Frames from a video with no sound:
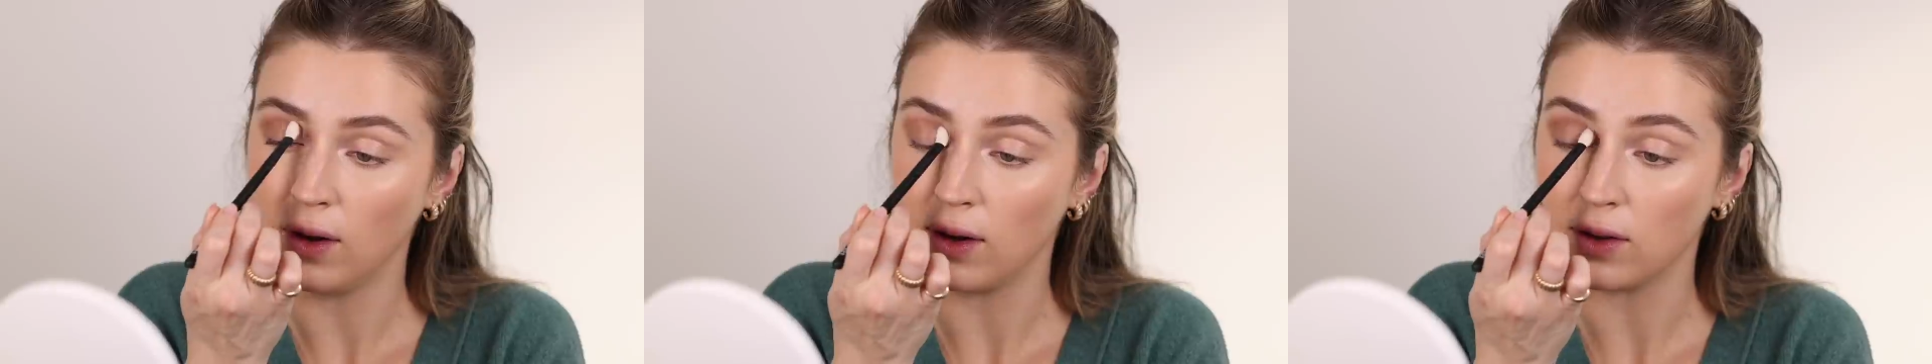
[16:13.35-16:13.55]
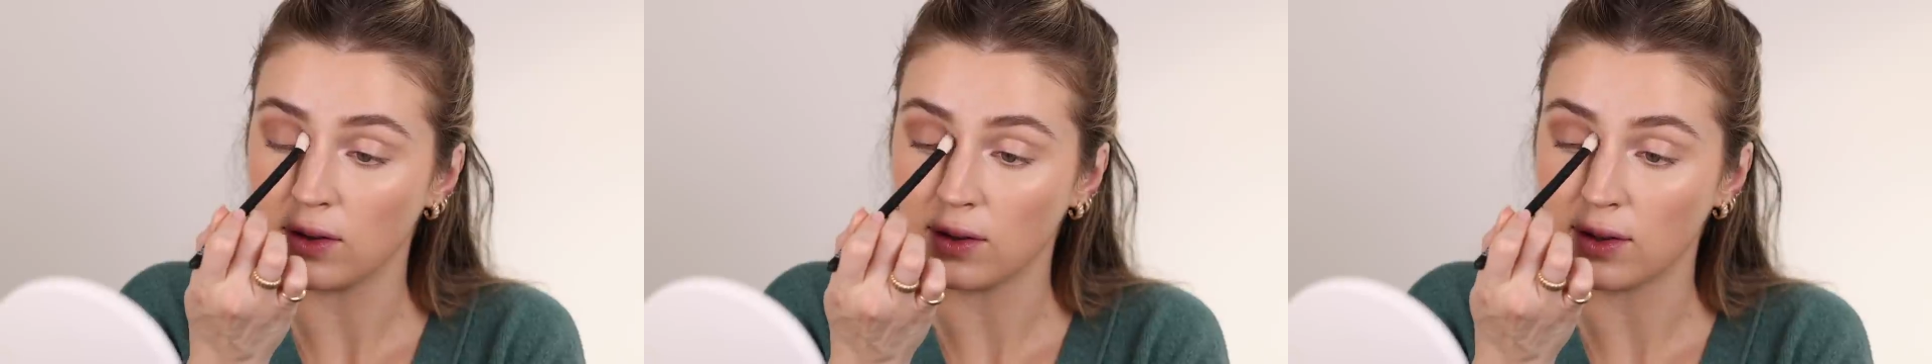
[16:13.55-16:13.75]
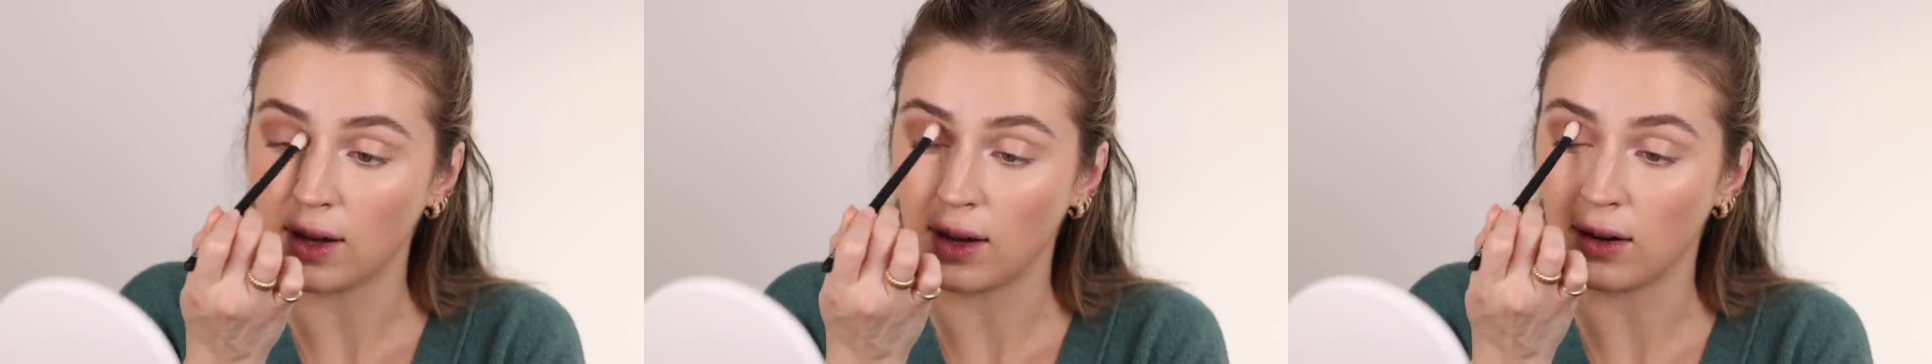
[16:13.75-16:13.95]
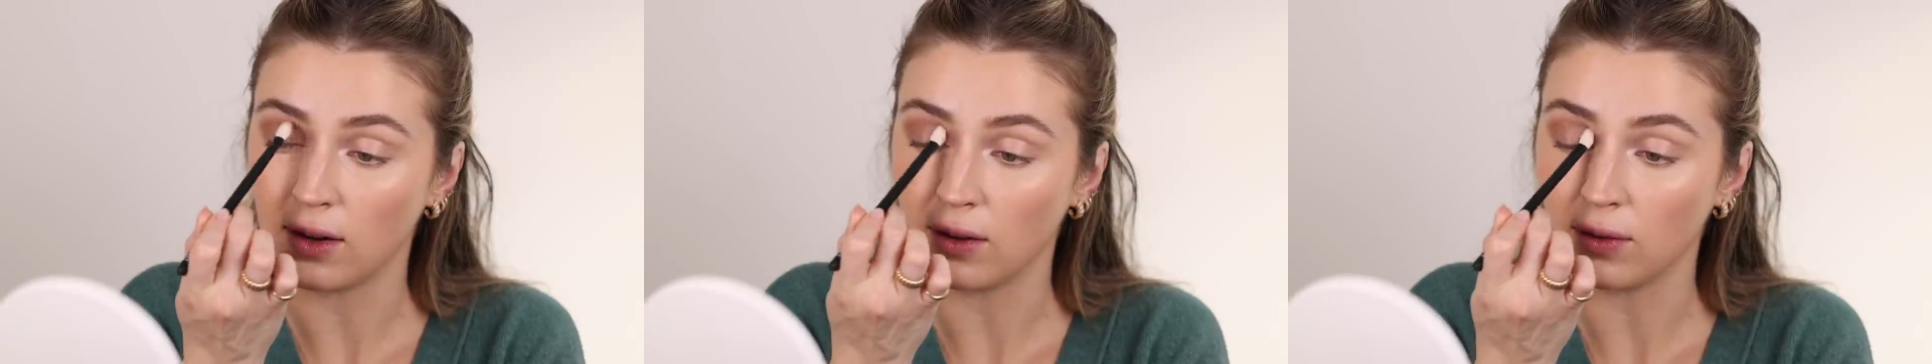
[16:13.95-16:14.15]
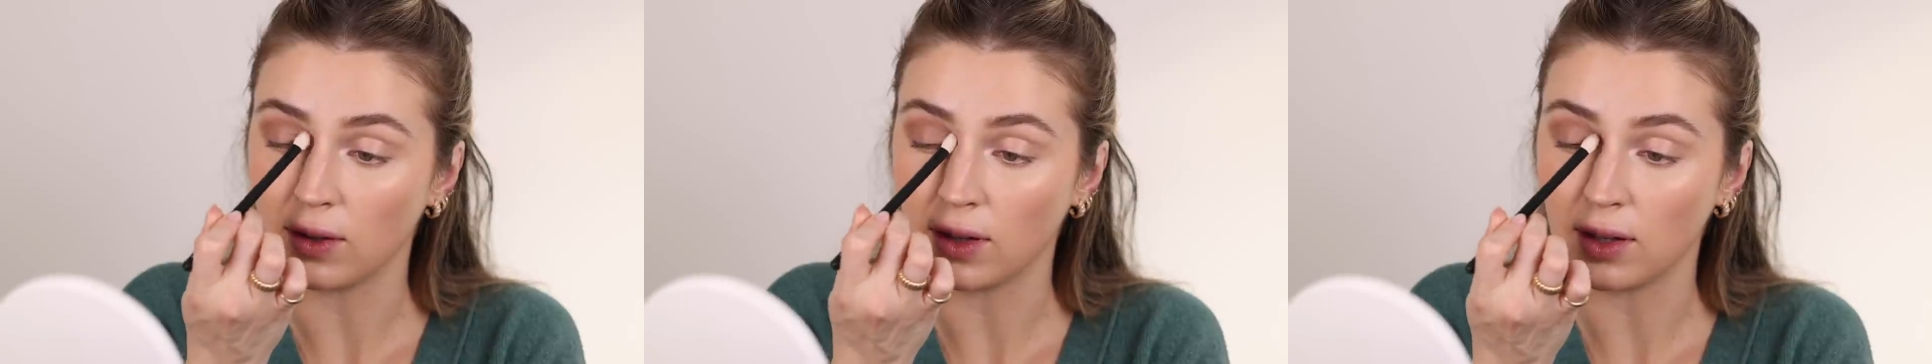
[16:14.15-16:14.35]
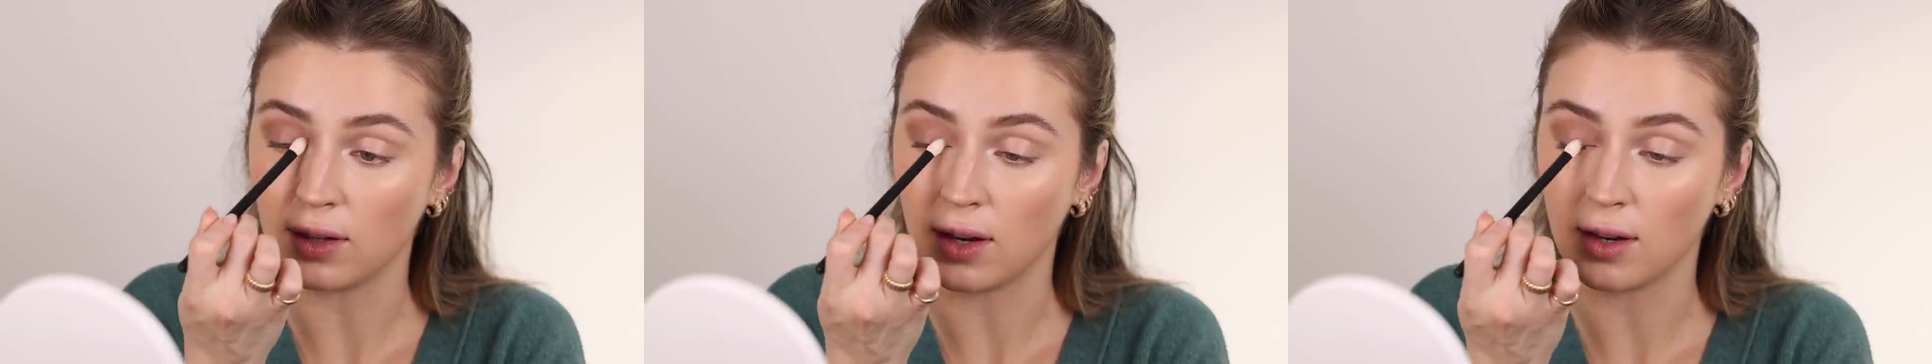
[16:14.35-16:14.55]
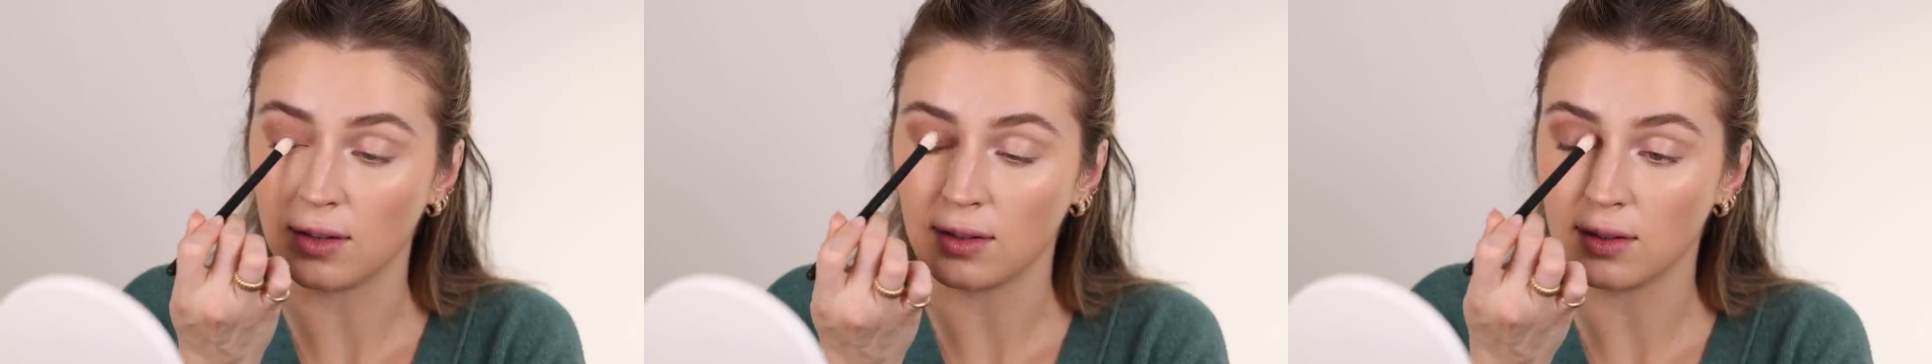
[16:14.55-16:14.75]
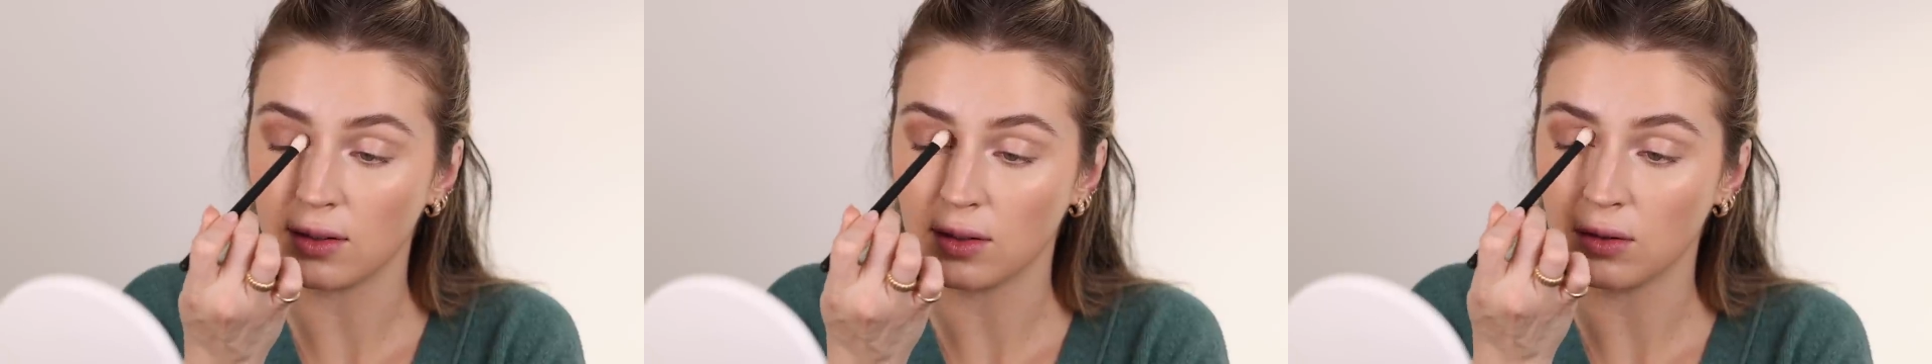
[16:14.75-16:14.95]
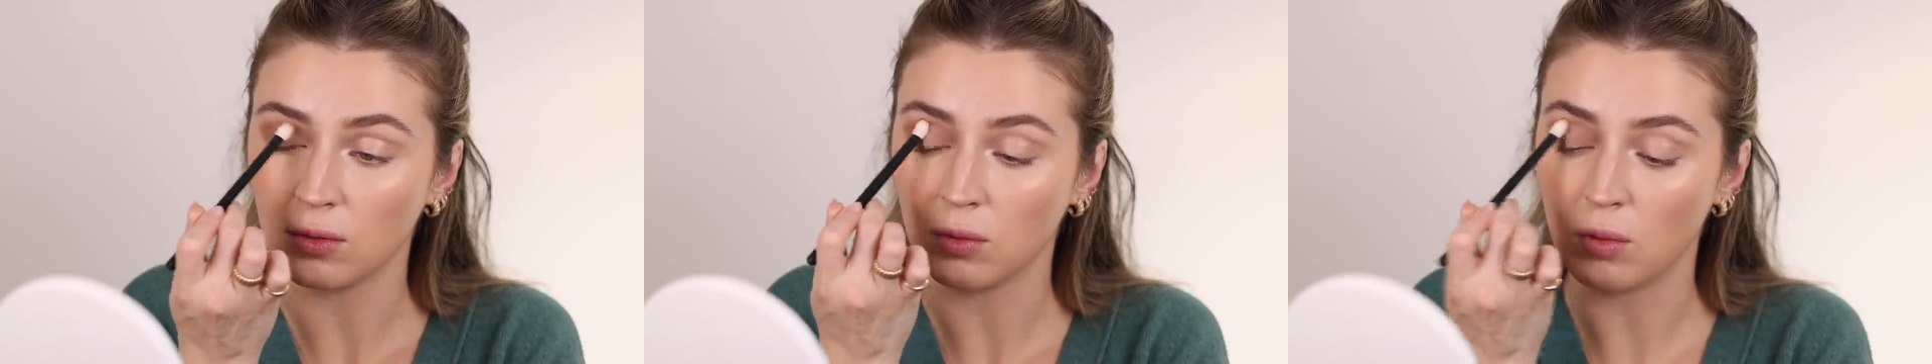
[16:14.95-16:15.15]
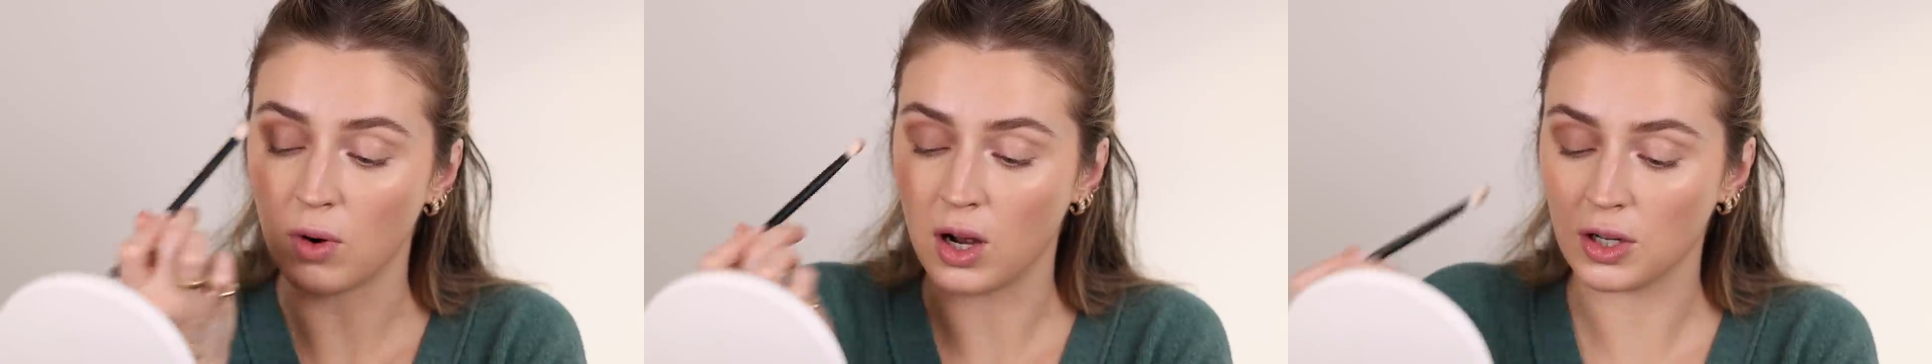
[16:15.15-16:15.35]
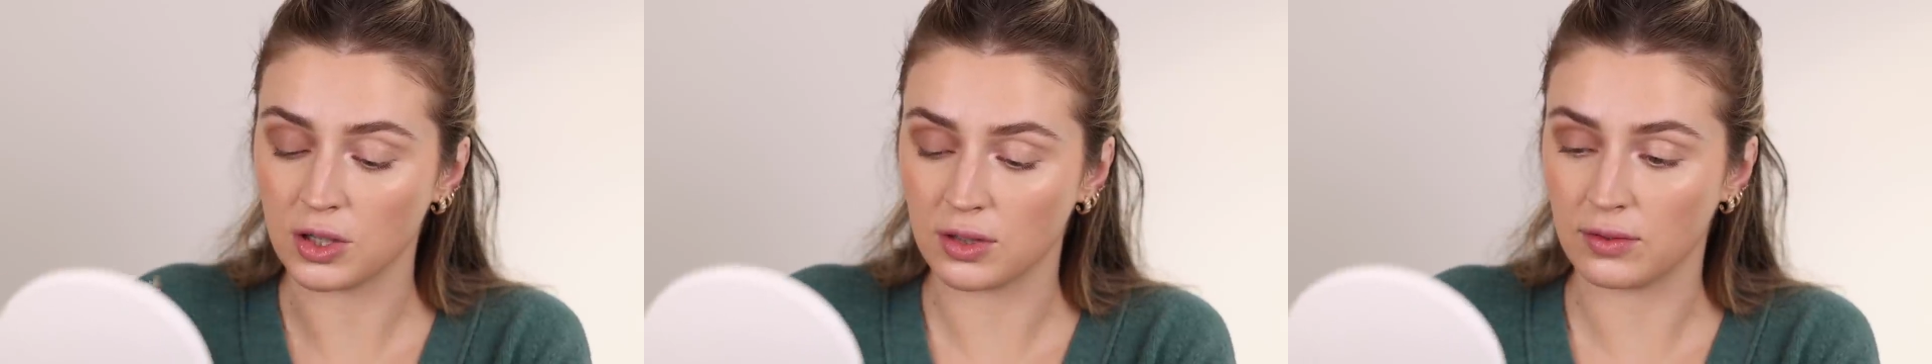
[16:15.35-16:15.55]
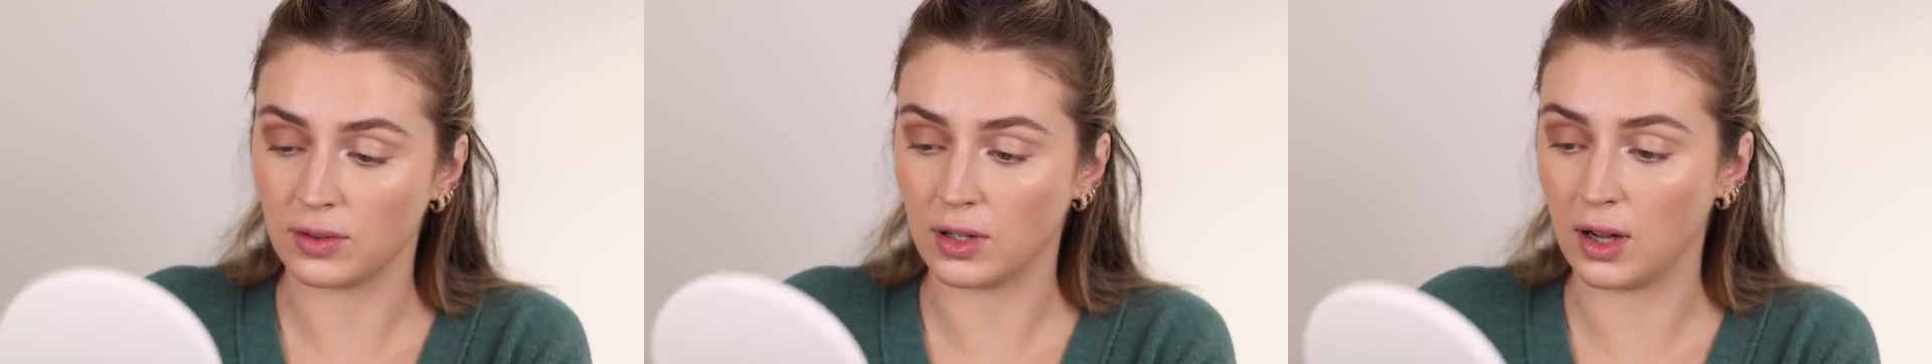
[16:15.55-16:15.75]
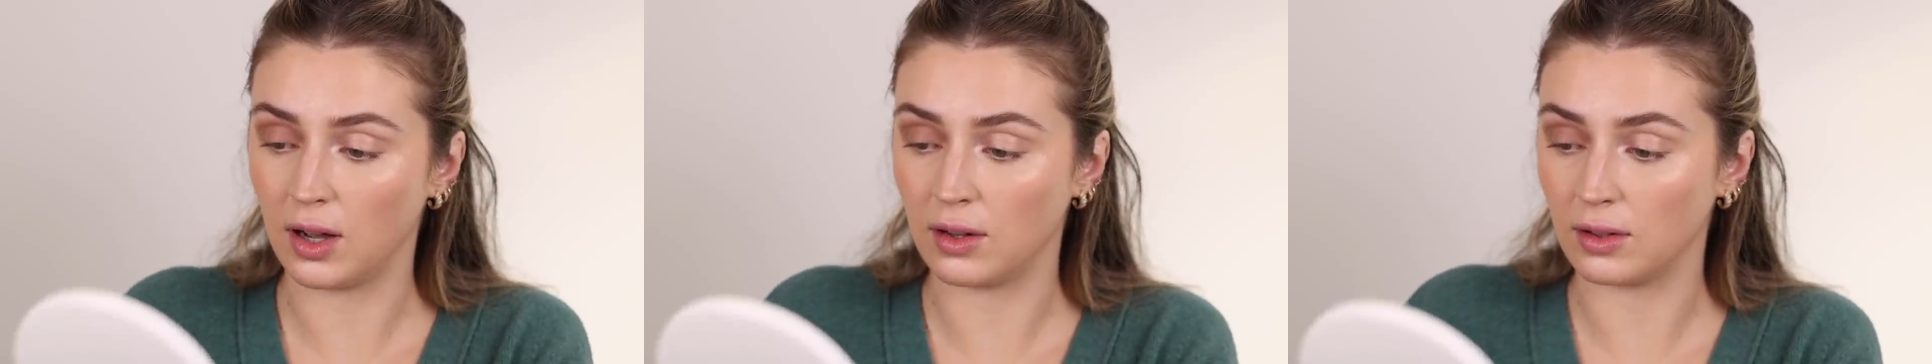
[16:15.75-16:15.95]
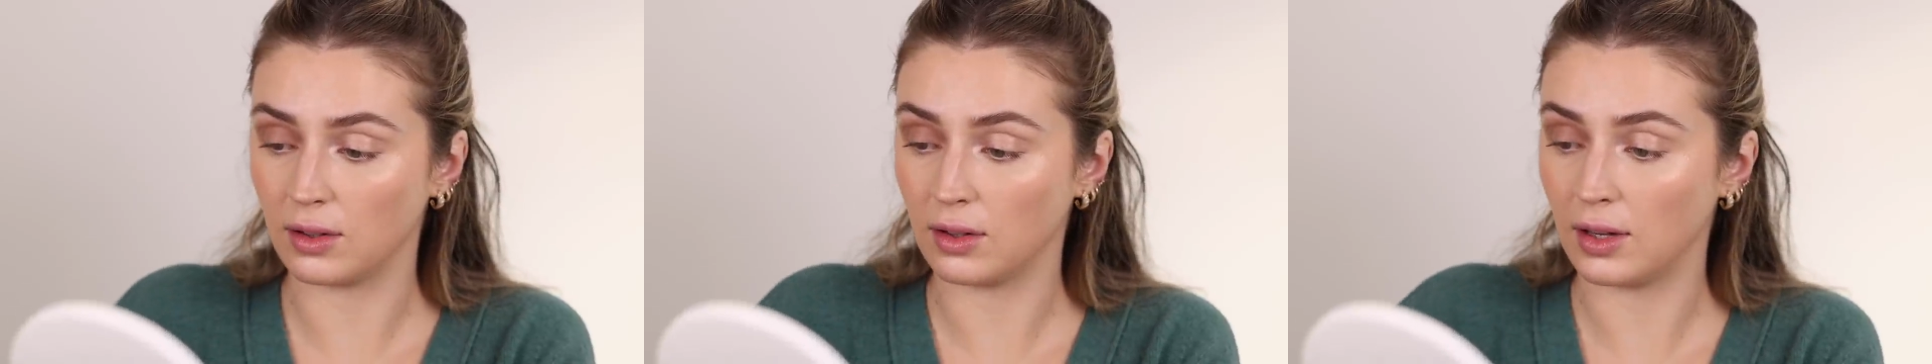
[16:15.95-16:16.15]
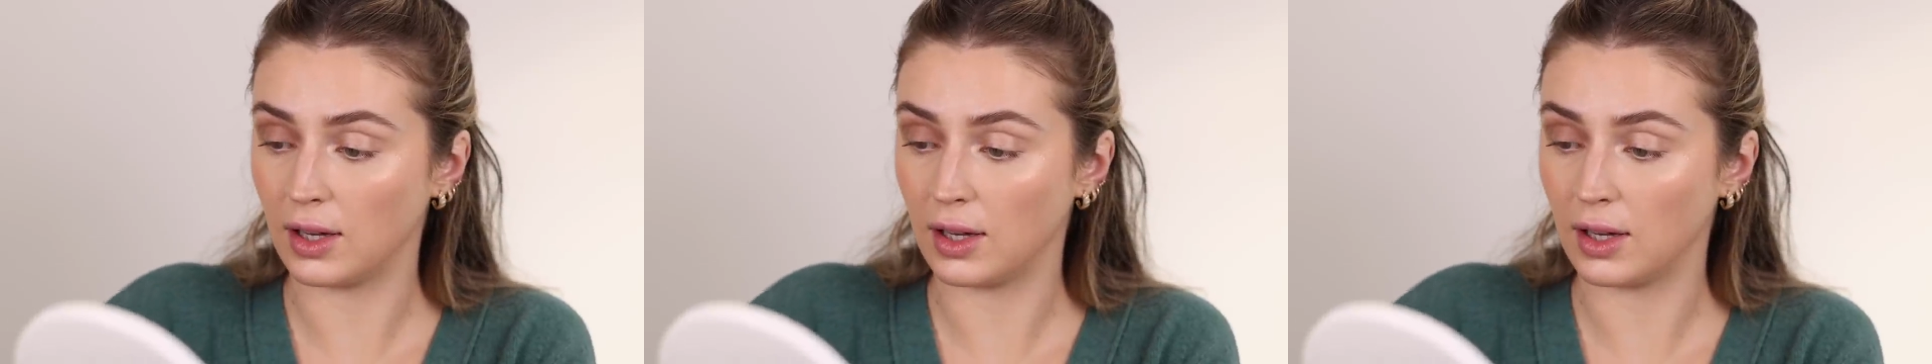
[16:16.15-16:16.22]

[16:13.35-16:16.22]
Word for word: and it just added a really nice wash of color.